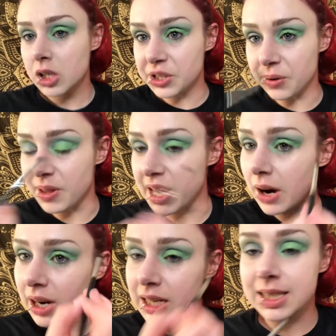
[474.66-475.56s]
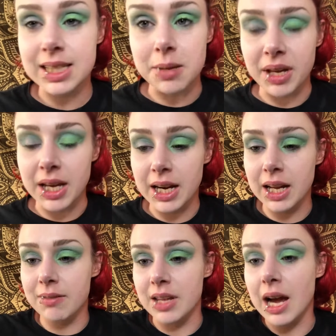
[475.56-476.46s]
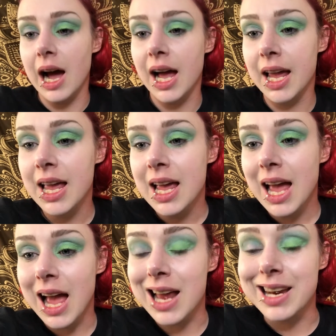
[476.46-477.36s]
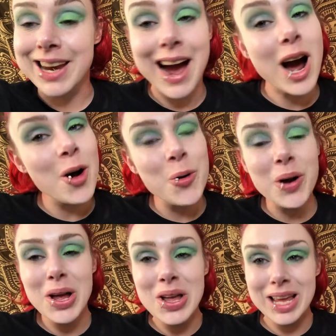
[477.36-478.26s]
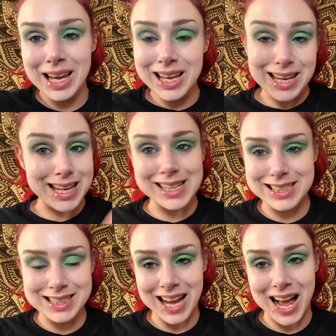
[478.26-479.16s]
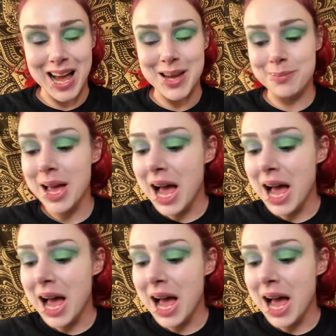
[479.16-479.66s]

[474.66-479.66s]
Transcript: So there is the beginning of the eye, and now it is time.